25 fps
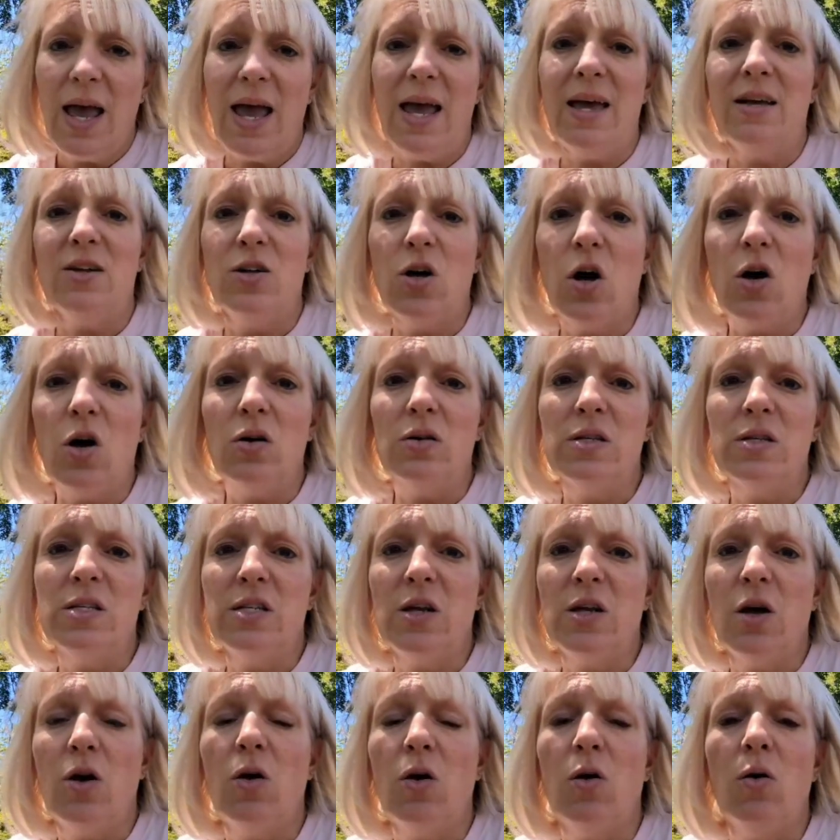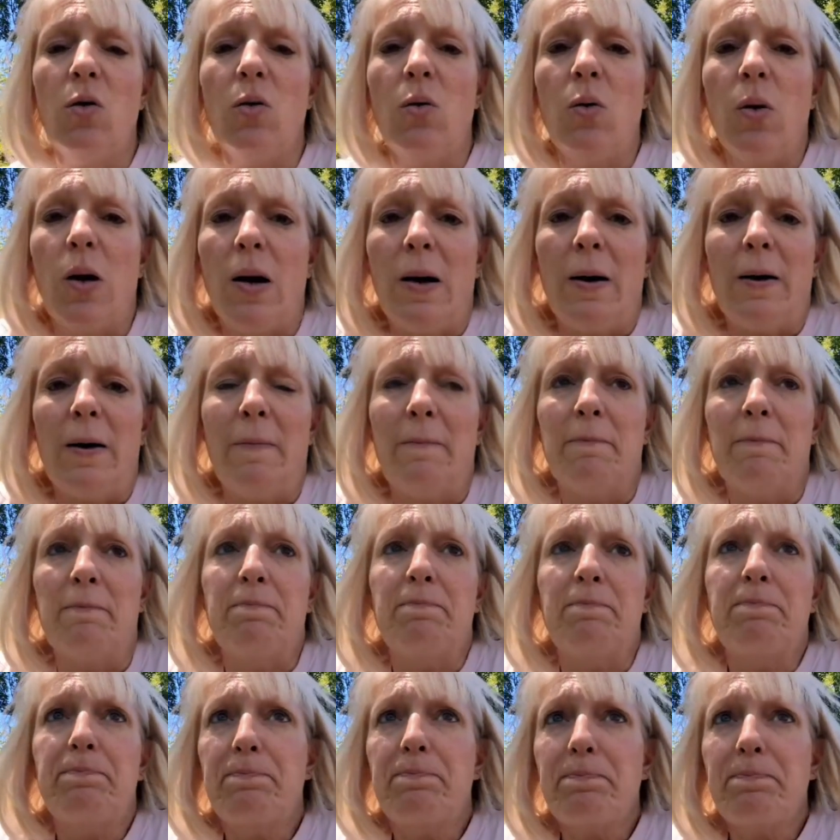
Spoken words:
and also